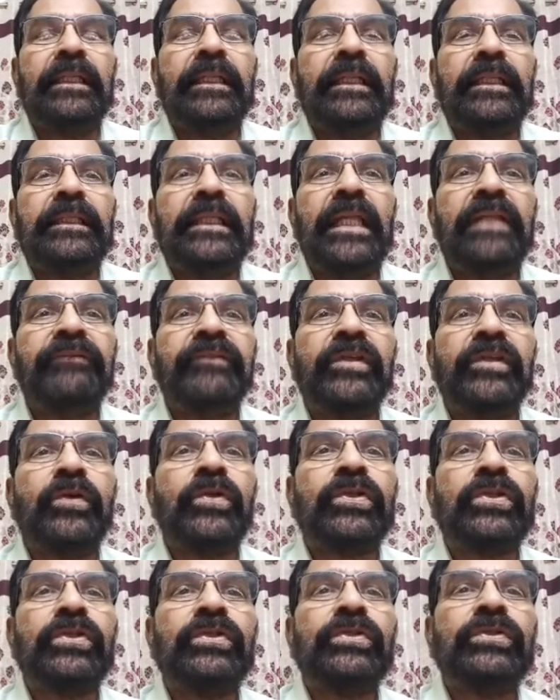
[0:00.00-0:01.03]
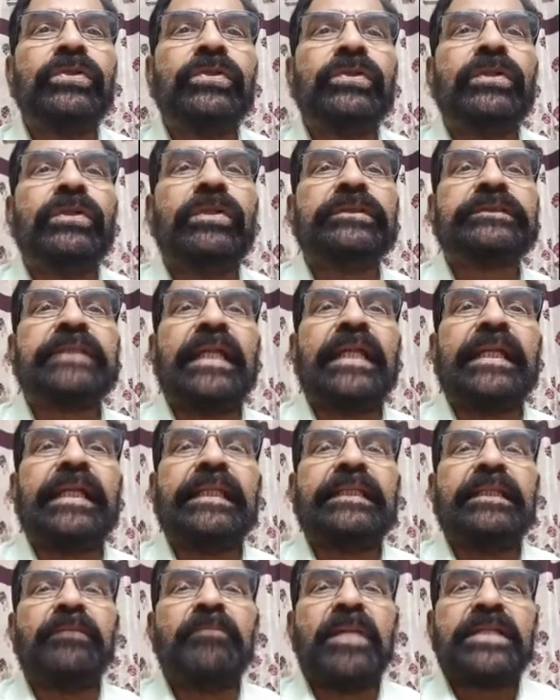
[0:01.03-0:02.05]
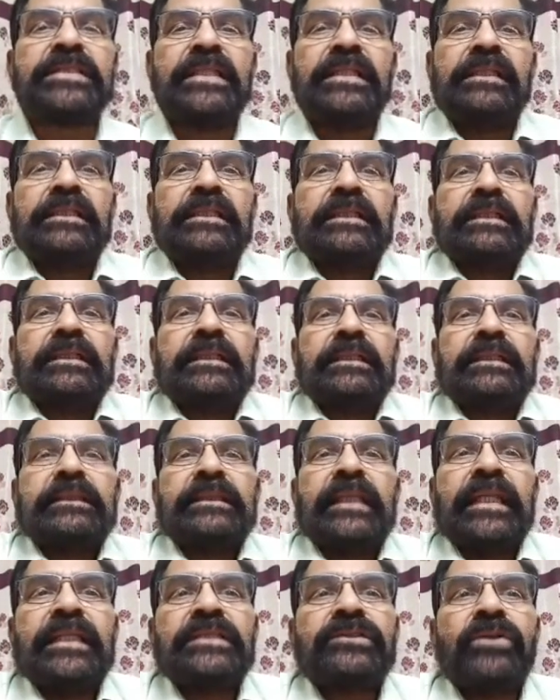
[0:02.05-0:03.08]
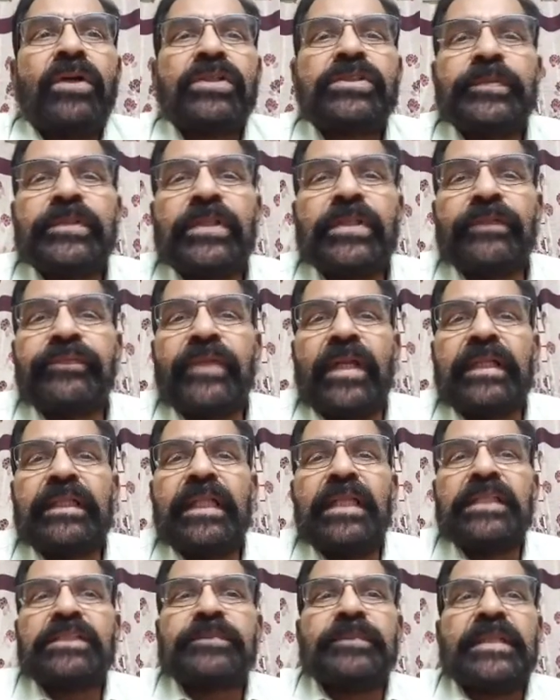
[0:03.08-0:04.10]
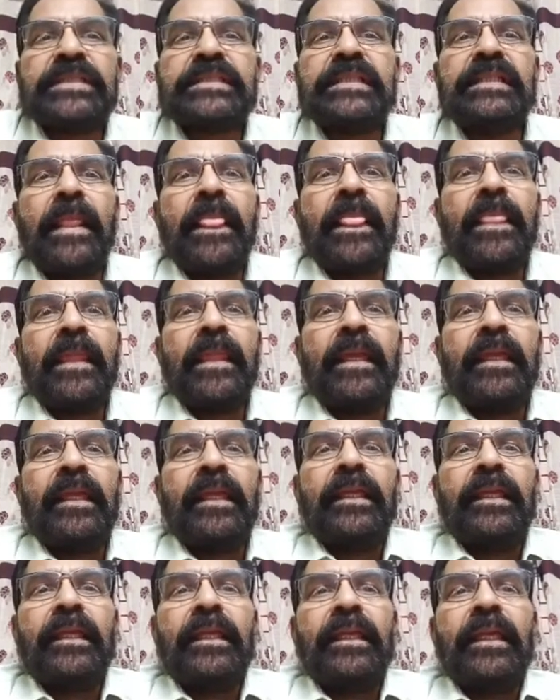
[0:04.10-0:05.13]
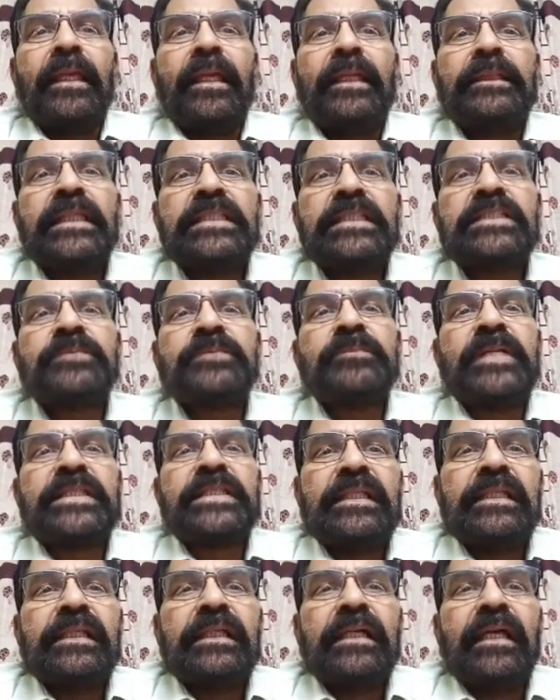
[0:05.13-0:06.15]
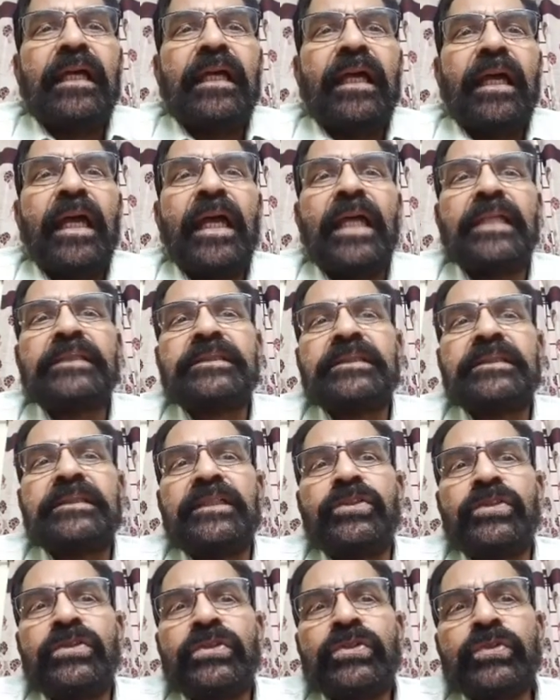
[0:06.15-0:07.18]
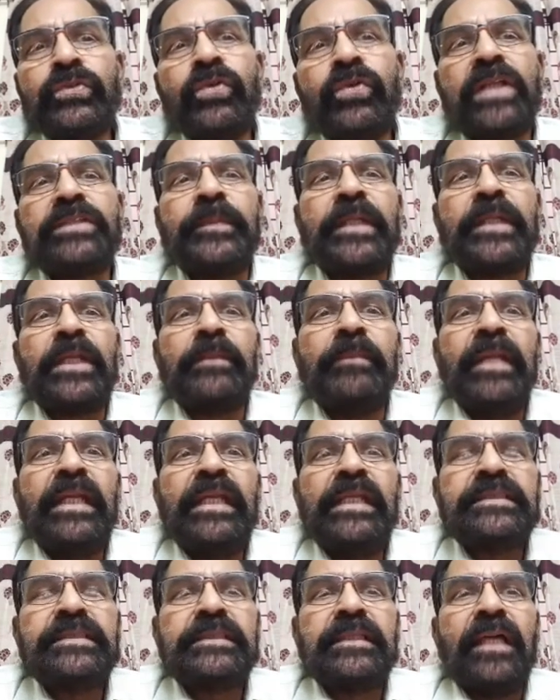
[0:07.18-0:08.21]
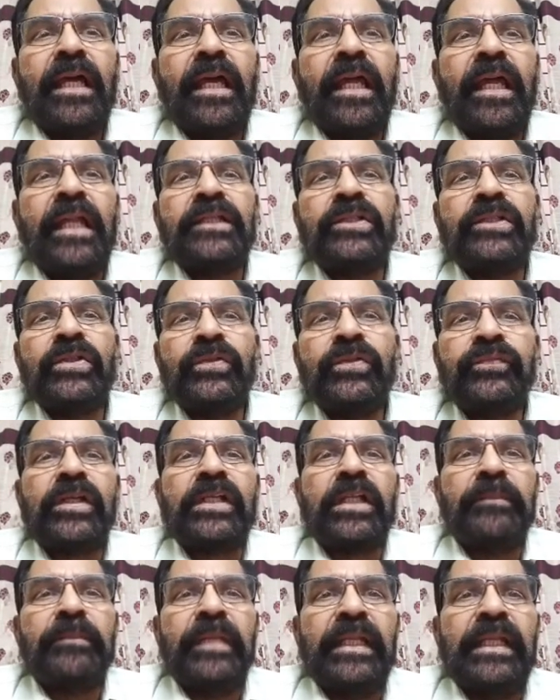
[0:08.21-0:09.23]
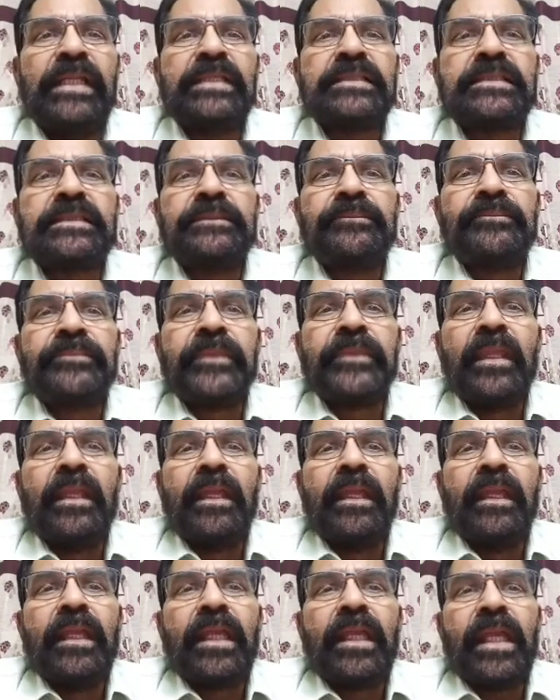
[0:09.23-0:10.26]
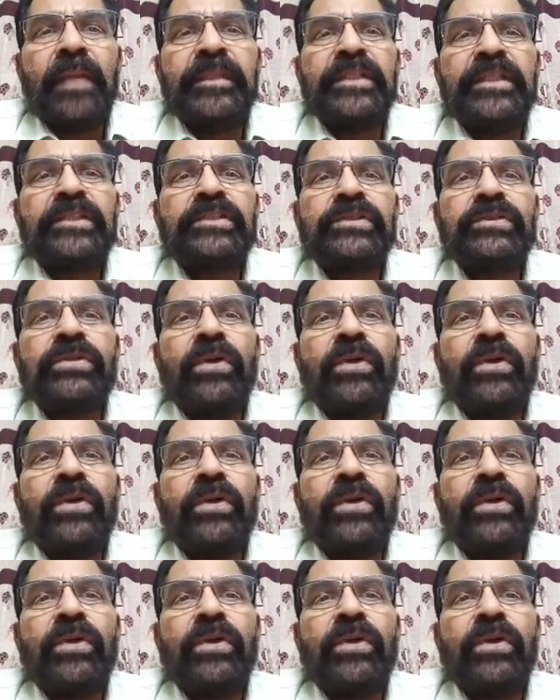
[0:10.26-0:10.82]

Then we go to study the muscle, that is occipitofrontalis muscle. This muscle has 2 occipital bellies and 2 frontal bellies. Coming to